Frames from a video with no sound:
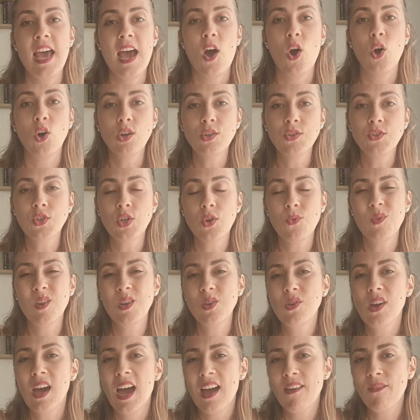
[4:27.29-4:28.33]
Also, when
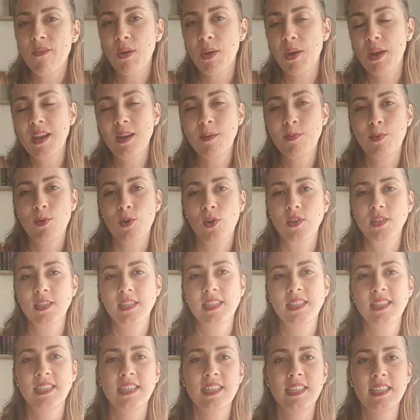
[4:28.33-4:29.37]
you have clear
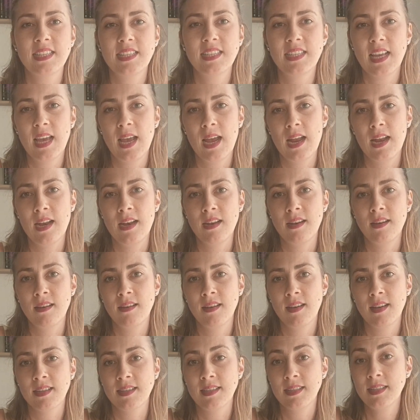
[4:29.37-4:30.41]
processes and
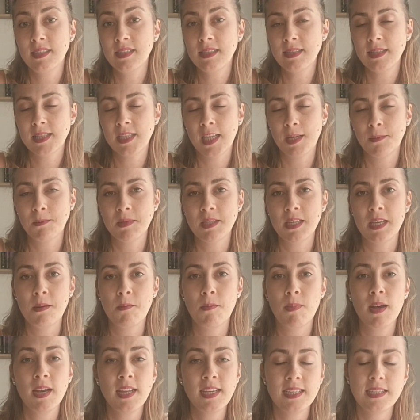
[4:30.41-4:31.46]
systems in
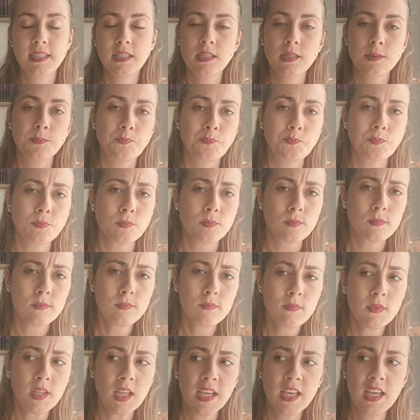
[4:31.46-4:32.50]
place,
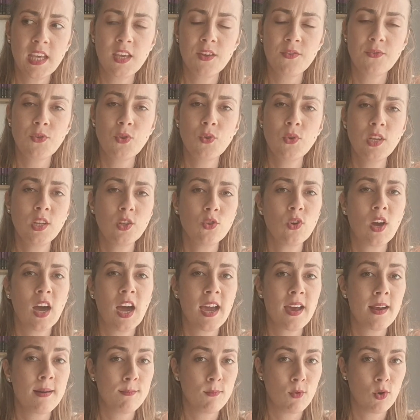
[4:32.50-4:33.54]
if you need to
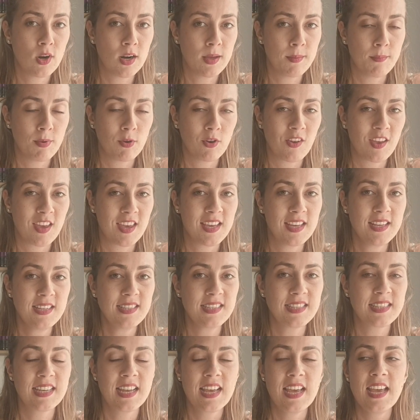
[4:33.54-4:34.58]
hire more
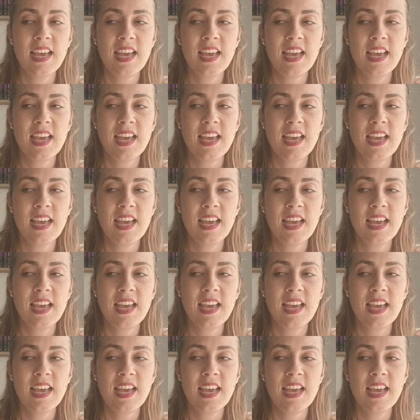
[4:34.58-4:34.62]
employees